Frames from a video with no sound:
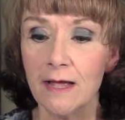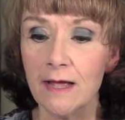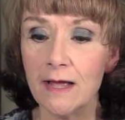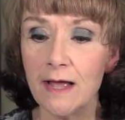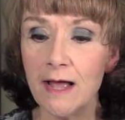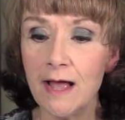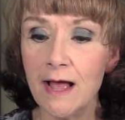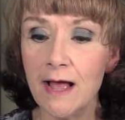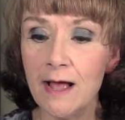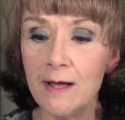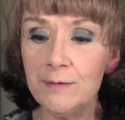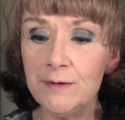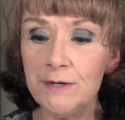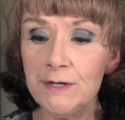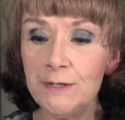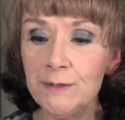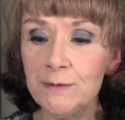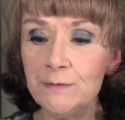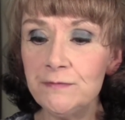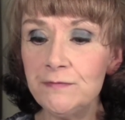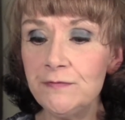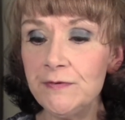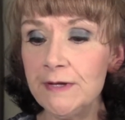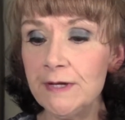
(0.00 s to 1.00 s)
How do
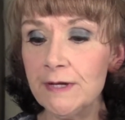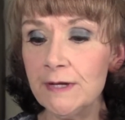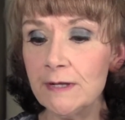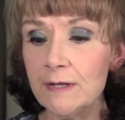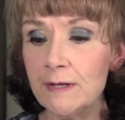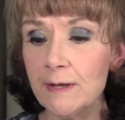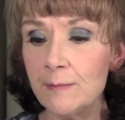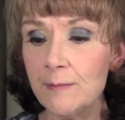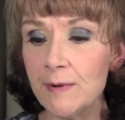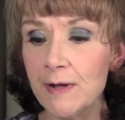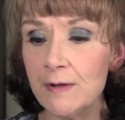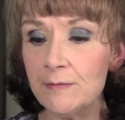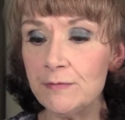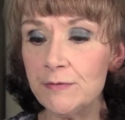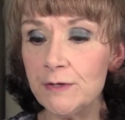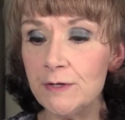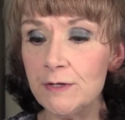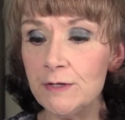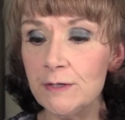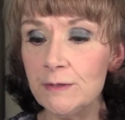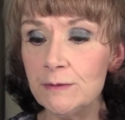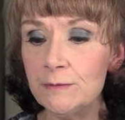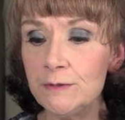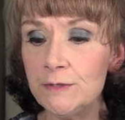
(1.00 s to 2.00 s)
you feel about the
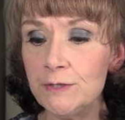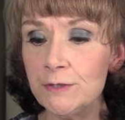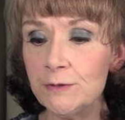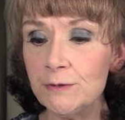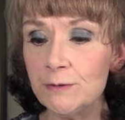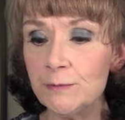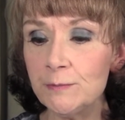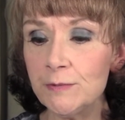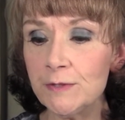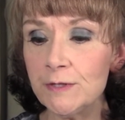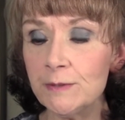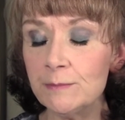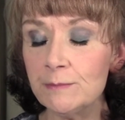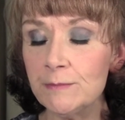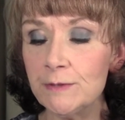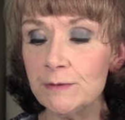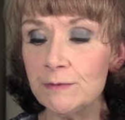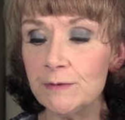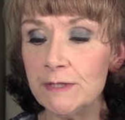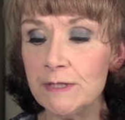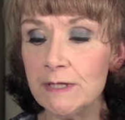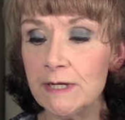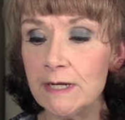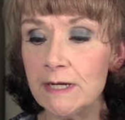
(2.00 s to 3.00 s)
YouTube
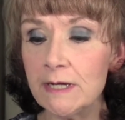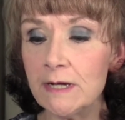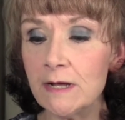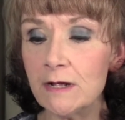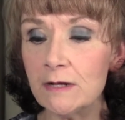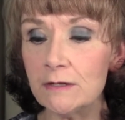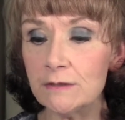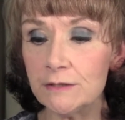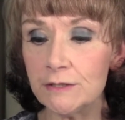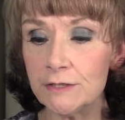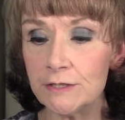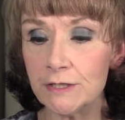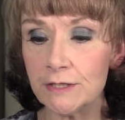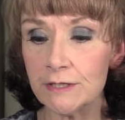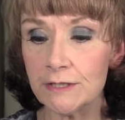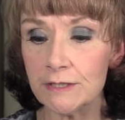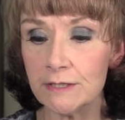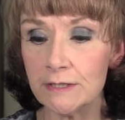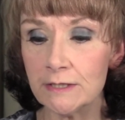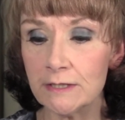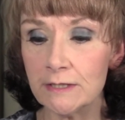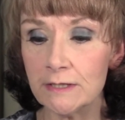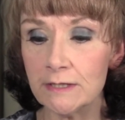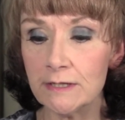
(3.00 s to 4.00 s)
community culture?
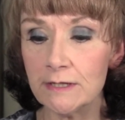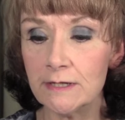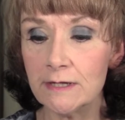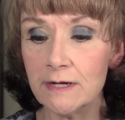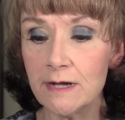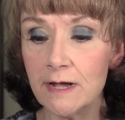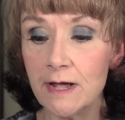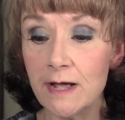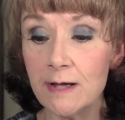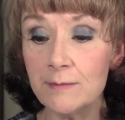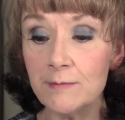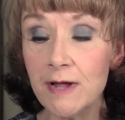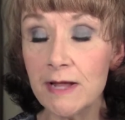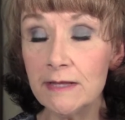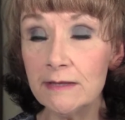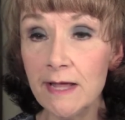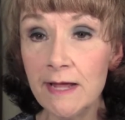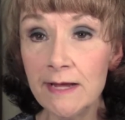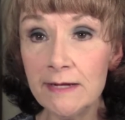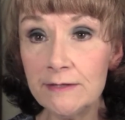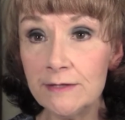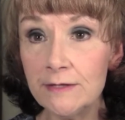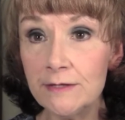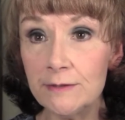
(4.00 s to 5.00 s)
I
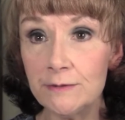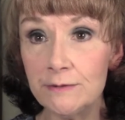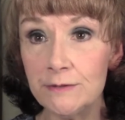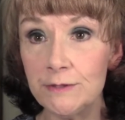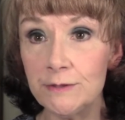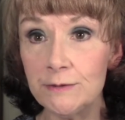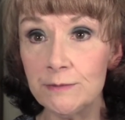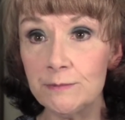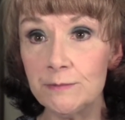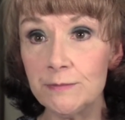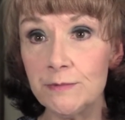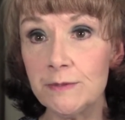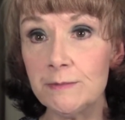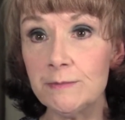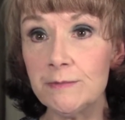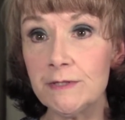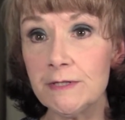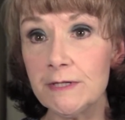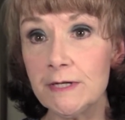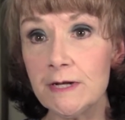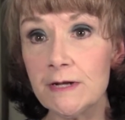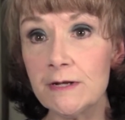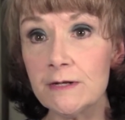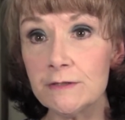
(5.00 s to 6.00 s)
like the YouTube
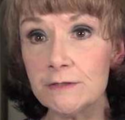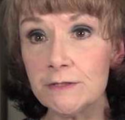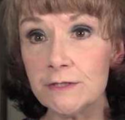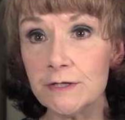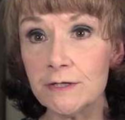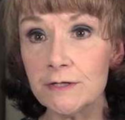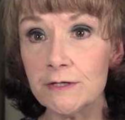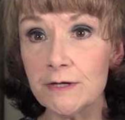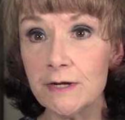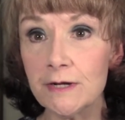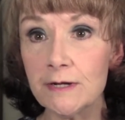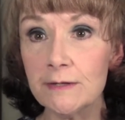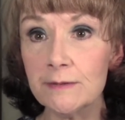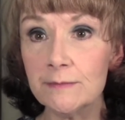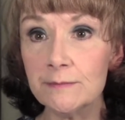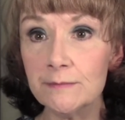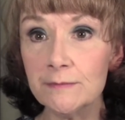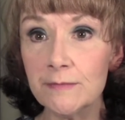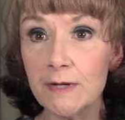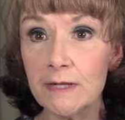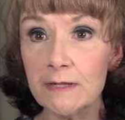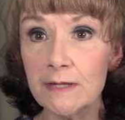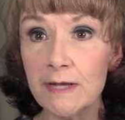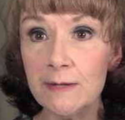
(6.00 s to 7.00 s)
community culture.
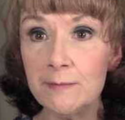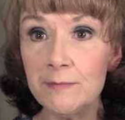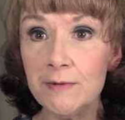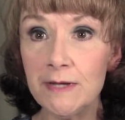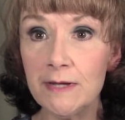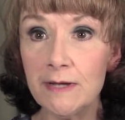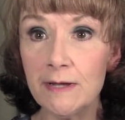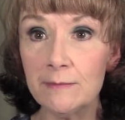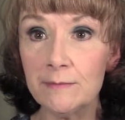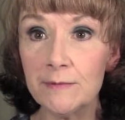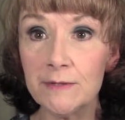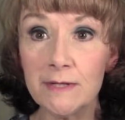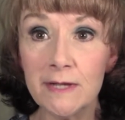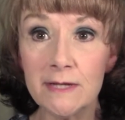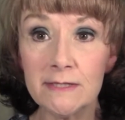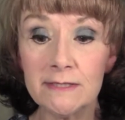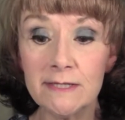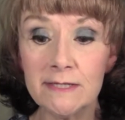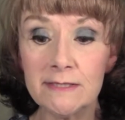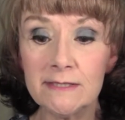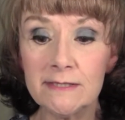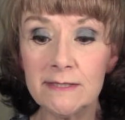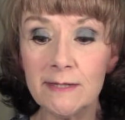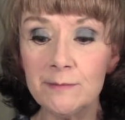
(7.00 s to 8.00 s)
I like being able, as
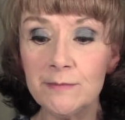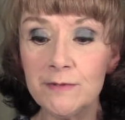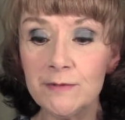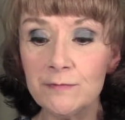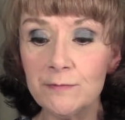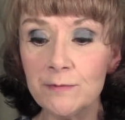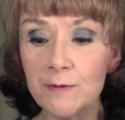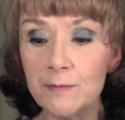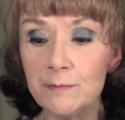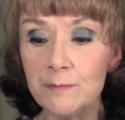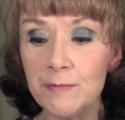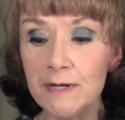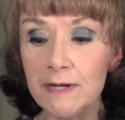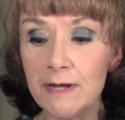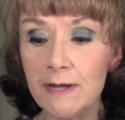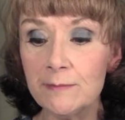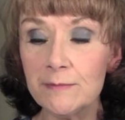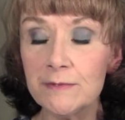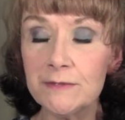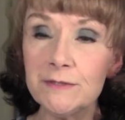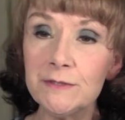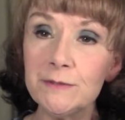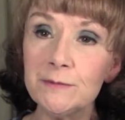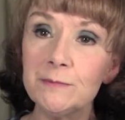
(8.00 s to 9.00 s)
I said before, being
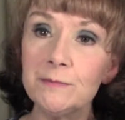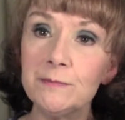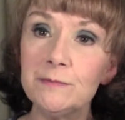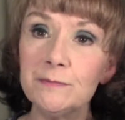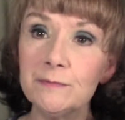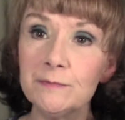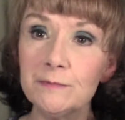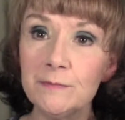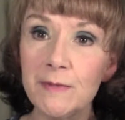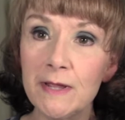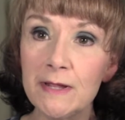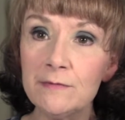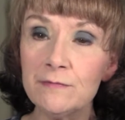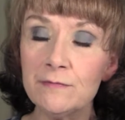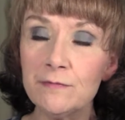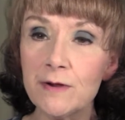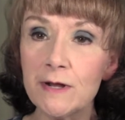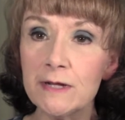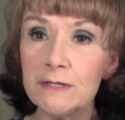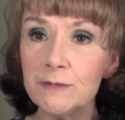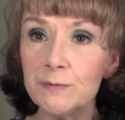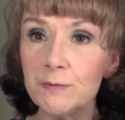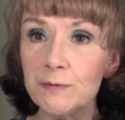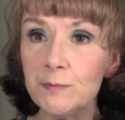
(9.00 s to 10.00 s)
able to make
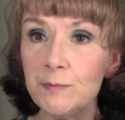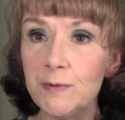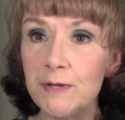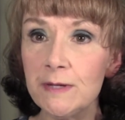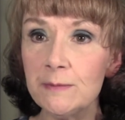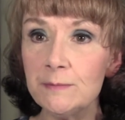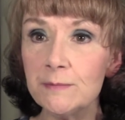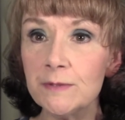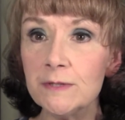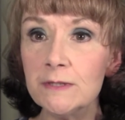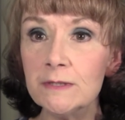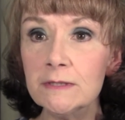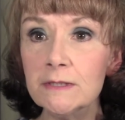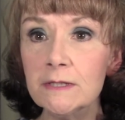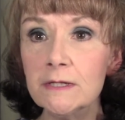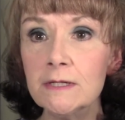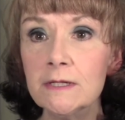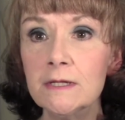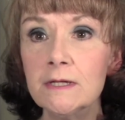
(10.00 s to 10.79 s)
friends with people